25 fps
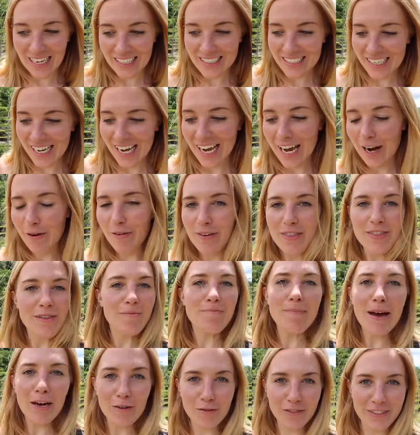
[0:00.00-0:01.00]
and here in the
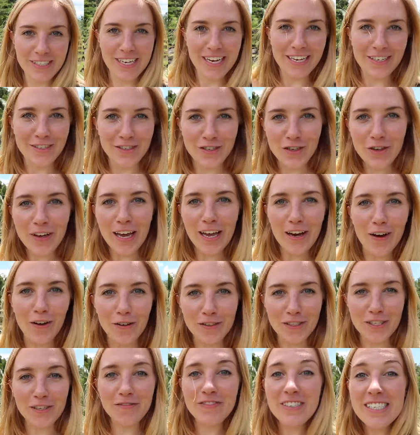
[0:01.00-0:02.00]
mountains you get
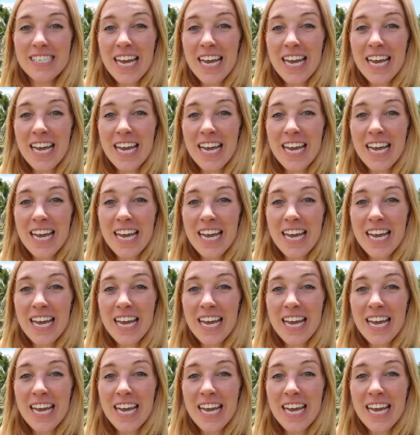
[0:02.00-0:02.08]
lots of